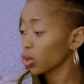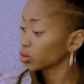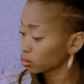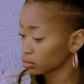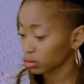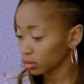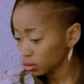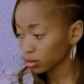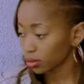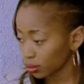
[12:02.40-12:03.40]
on
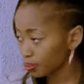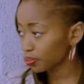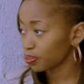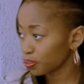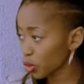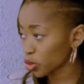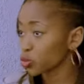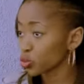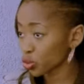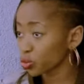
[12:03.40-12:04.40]

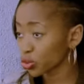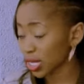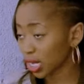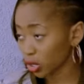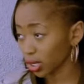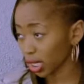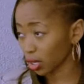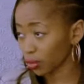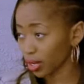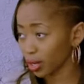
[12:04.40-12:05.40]
person who's, who's taking on their
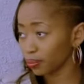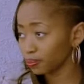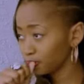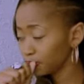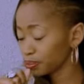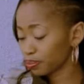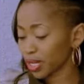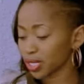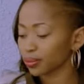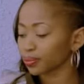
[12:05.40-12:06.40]
career. Mm.
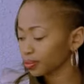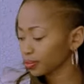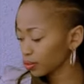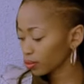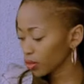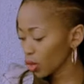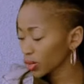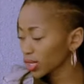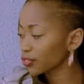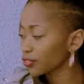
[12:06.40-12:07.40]
But
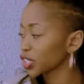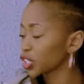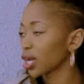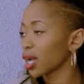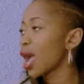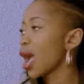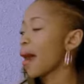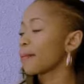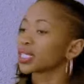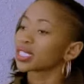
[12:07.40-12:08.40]
with that feature,
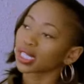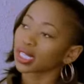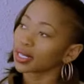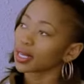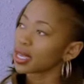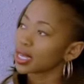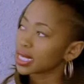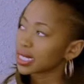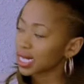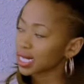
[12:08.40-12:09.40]
I basically
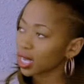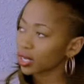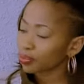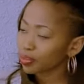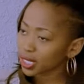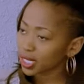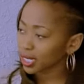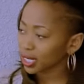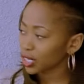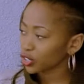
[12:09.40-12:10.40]
send out a beat
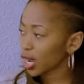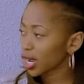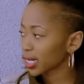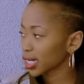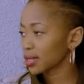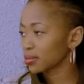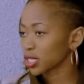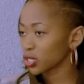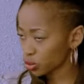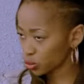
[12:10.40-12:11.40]
and, and try and get
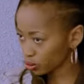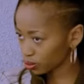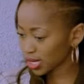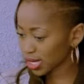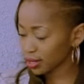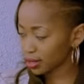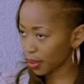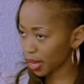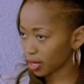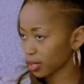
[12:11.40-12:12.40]
MCs to send
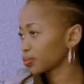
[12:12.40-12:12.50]
back,